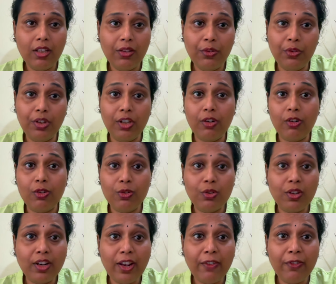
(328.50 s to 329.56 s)
You can
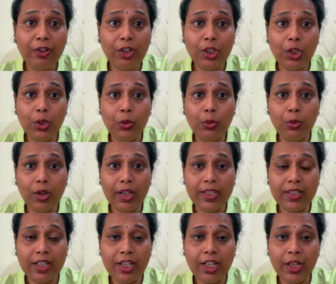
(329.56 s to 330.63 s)
also refer to
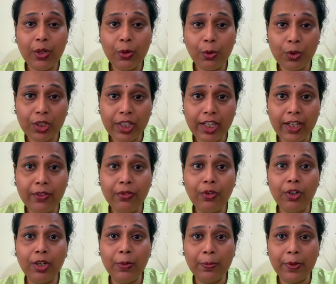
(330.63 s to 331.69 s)
ICD code 10
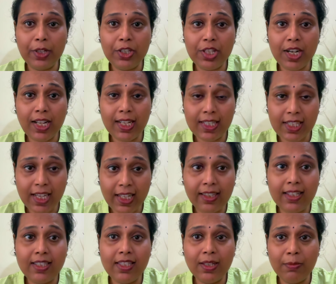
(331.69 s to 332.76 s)
for depression and check
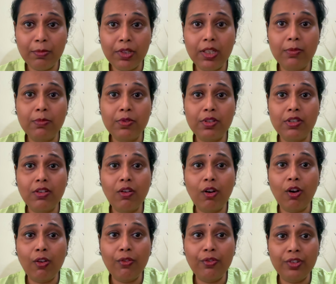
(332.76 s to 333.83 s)
the symptoms
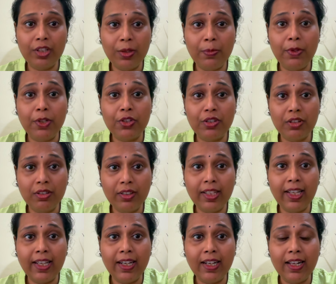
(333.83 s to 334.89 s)
of depression
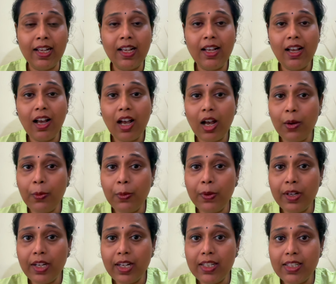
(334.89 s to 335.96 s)
there.
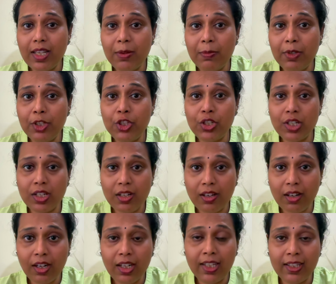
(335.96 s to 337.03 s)
However, as I mentioned
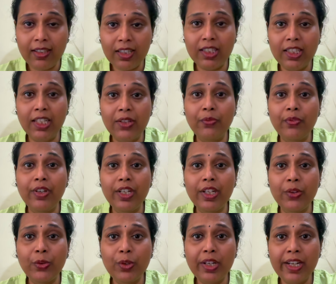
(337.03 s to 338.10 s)
earlier, that when
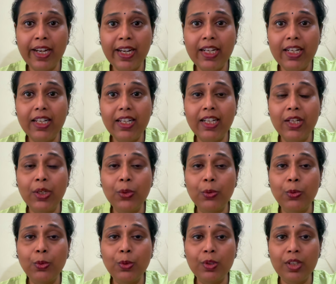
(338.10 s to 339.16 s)
you get
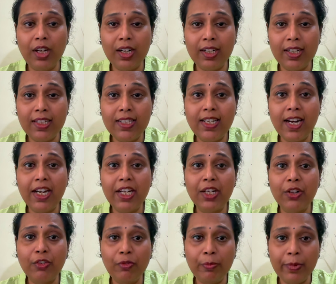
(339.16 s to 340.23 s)
into
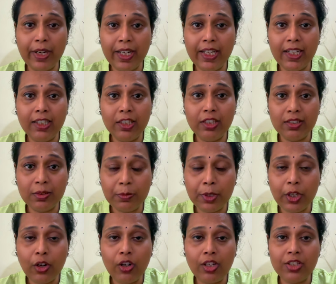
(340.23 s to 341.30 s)
understanding of medical
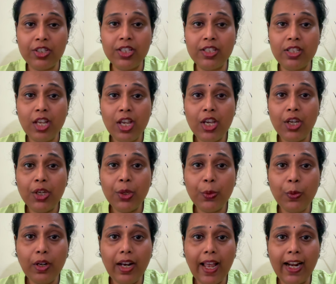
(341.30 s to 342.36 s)
terminologies, you
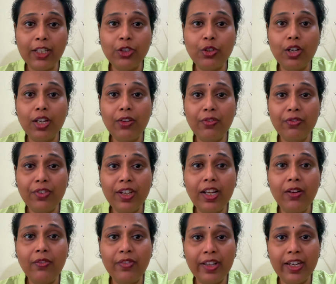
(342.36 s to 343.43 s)
will actually
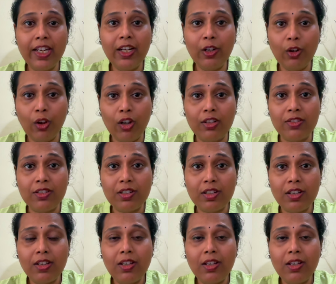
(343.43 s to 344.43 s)
feel very lost